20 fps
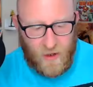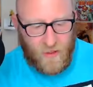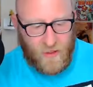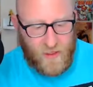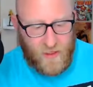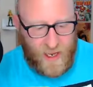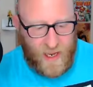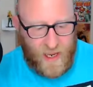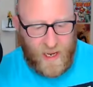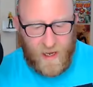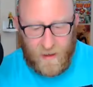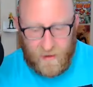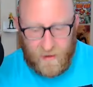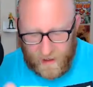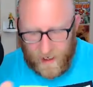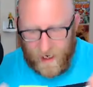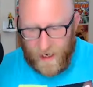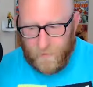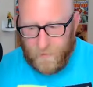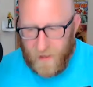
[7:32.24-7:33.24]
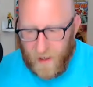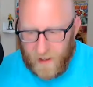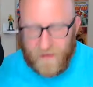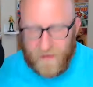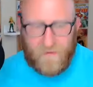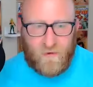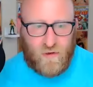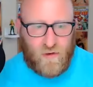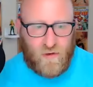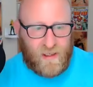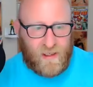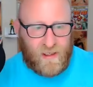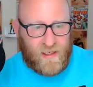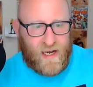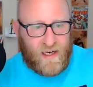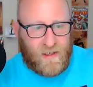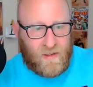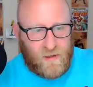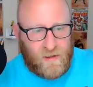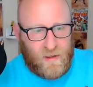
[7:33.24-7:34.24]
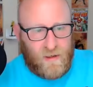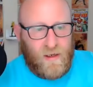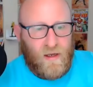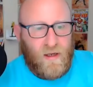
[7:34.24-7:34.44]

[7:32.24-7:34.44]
the timeline of the transaction.